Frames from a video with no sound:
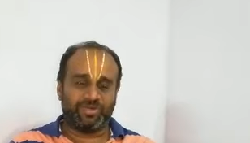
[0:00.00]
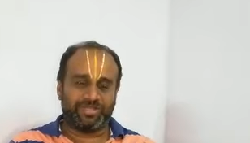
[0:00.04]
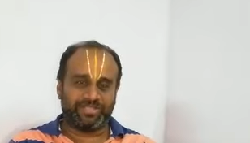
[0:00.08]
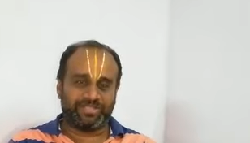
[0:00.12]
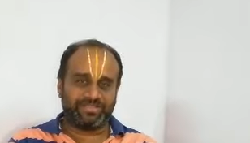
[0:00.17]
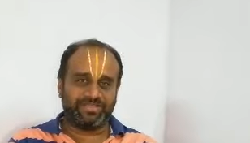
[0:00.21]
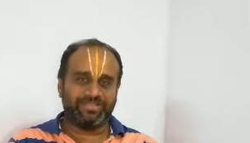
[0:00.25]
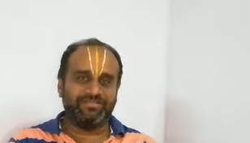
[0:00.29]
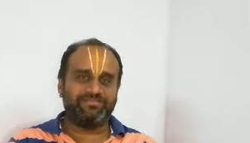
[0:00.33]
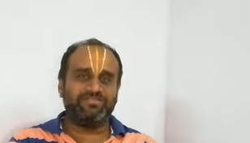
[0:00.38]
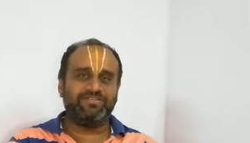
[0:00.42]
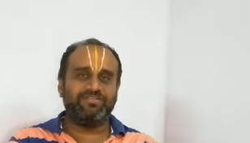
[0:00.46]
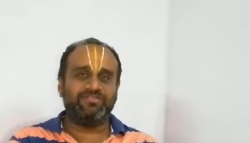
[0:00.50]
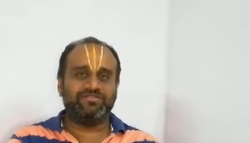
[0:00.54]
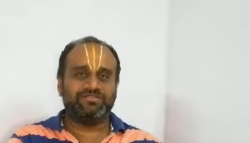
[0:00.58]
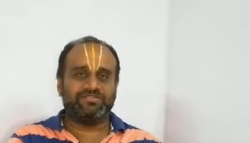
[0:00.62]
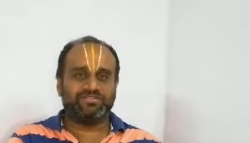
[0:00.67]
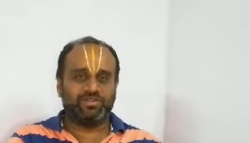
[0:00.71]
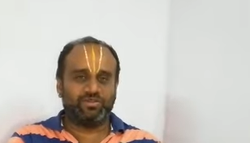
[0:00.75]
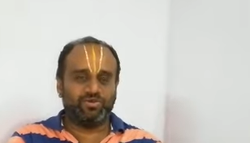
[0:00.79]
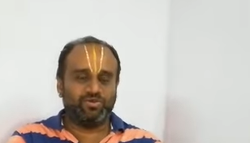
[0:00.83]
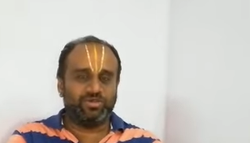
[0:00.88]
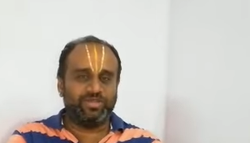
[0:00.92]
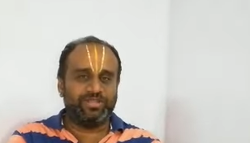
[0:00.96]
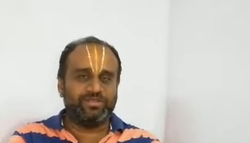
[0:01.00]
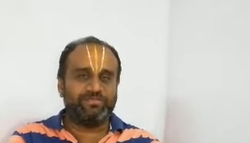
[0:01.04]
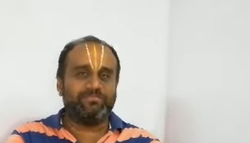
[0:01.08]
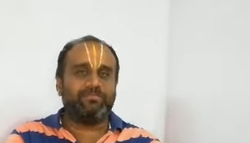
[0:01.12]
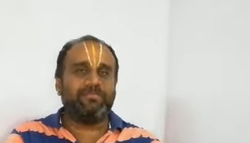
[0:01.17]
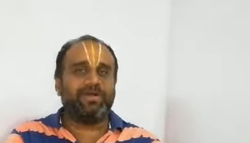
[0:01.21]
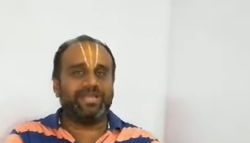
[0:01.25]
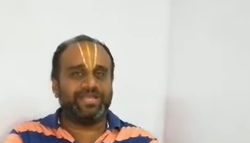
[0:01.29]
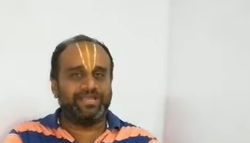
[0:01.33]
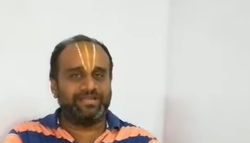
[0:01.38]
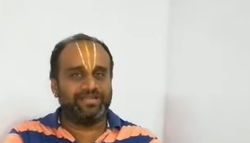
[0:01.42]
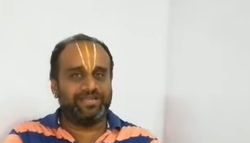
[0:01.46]
I think we'll slowly
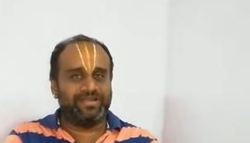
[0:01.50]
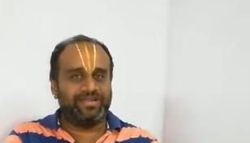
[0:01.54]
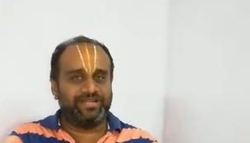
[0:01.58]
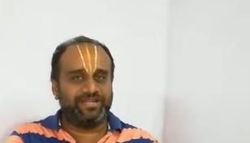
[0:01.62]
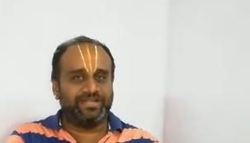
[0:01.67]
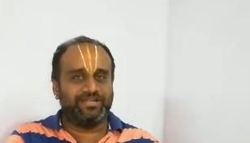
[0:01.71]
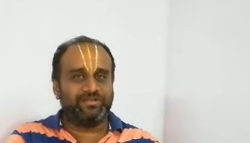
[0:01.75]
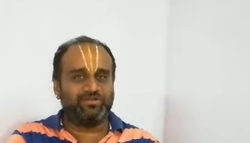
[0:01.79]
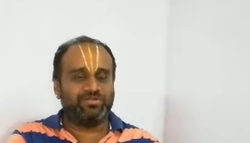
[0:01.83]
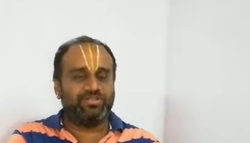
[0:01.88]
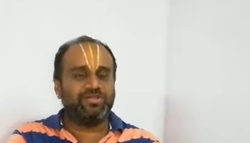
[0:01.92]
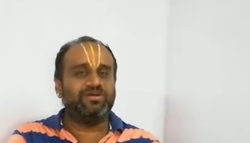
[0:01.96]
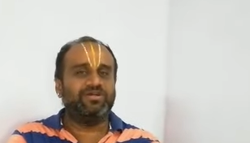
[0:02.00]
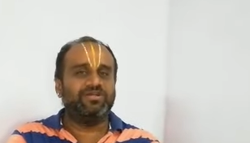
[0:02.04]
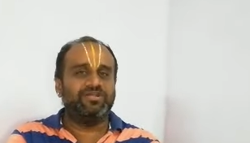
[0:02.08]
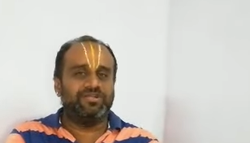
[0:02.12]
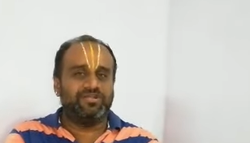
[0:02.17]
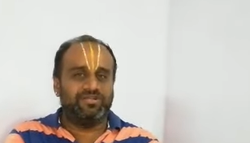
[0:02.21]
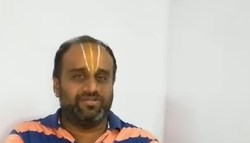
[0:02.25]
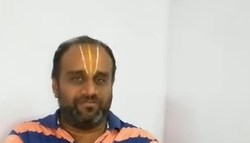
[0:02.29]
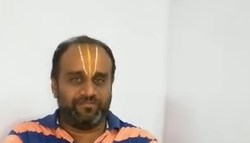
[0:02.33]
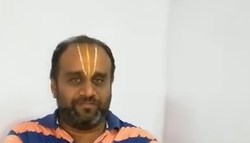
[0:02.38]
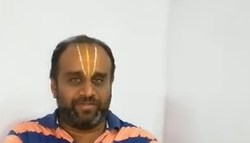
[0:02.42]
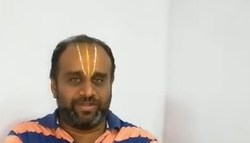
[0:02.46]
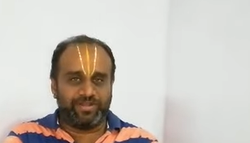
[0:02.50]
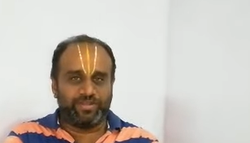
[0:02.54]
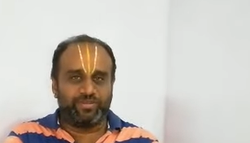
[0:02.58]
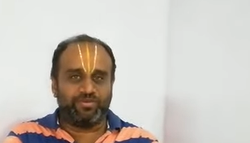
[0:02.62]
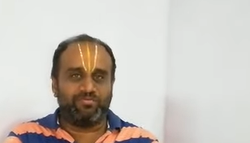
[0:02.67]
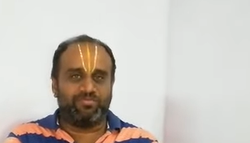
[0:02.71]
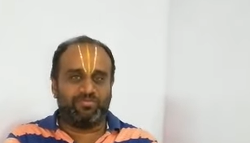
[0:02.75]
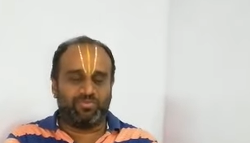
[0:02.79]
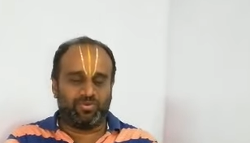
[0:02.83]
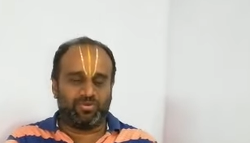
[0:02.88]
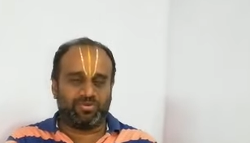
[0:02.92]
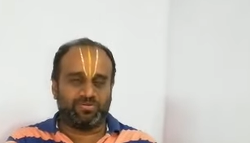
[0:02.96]
migrate it to the video
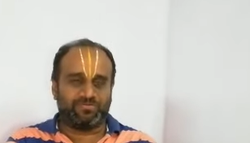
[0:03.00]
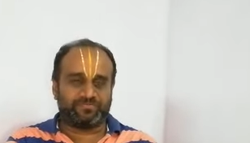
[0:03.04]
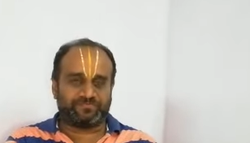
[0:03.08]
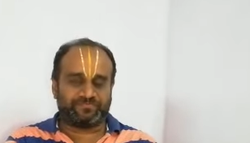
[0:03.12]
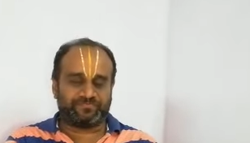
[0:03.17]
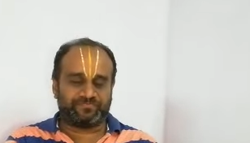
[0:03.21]
mode.